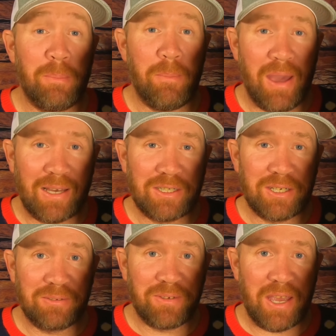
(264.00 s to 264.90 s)

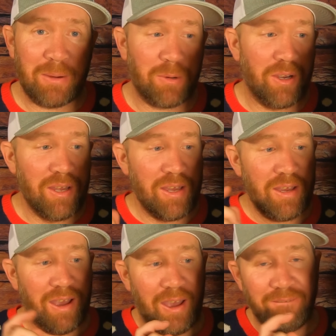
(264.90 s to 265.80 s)
magic of camera.
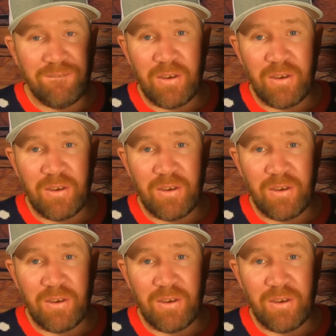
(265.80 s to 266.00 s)
I